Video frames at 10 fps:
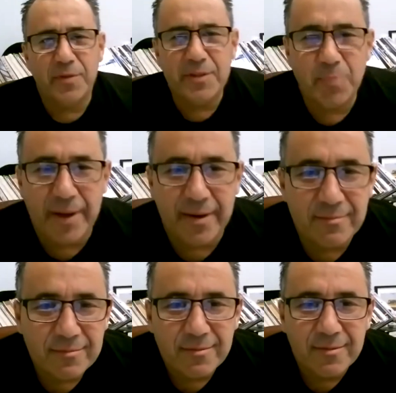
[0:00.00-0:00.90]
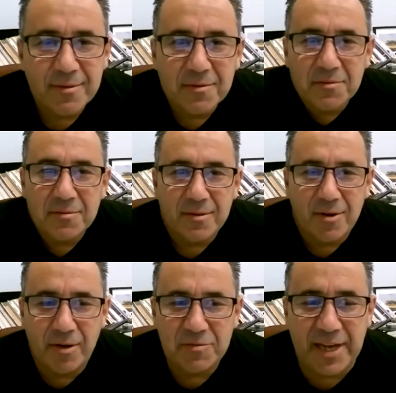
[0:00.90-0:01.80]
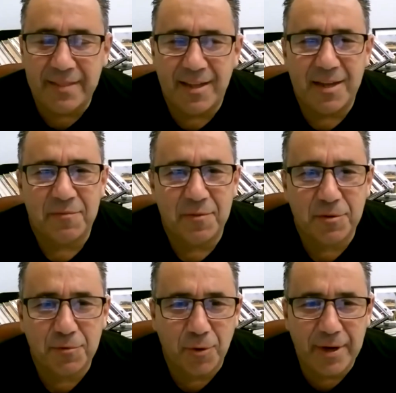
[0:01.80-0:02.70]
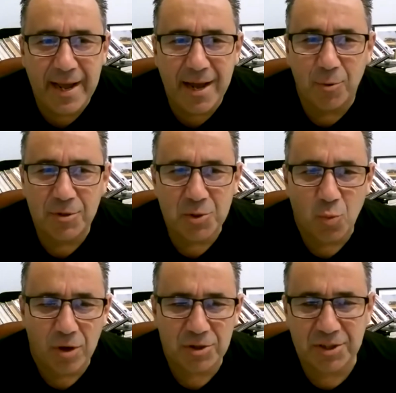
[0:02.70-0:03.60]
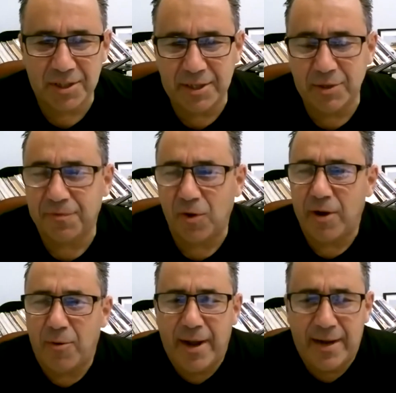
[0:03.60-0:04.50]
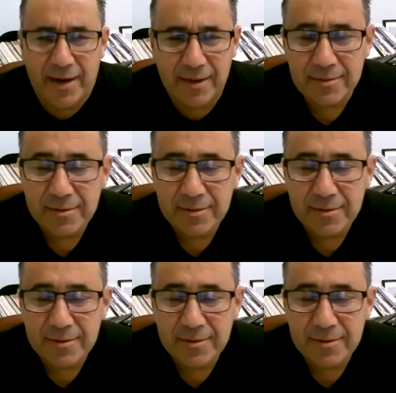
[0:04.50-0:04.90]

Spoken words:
Ben. I've sat there for 3 hours and watched the flight radar.